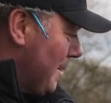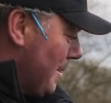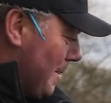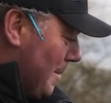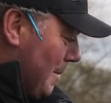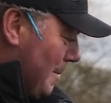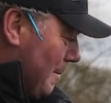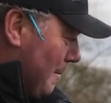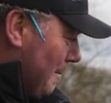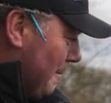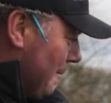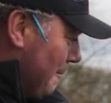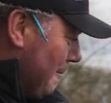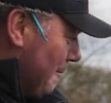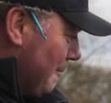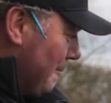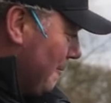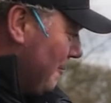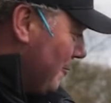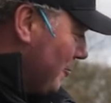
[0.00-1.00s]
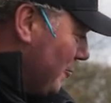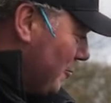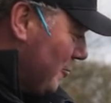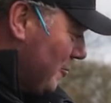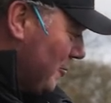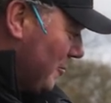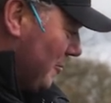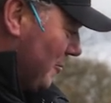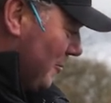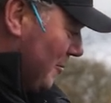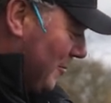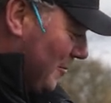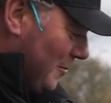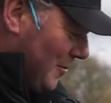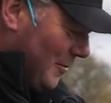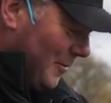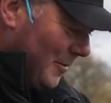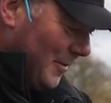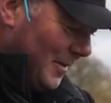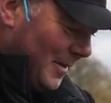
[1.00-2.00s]
to move
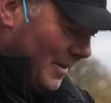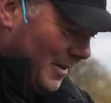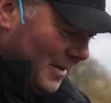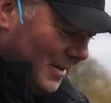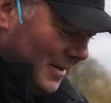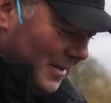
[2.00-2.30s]
looking for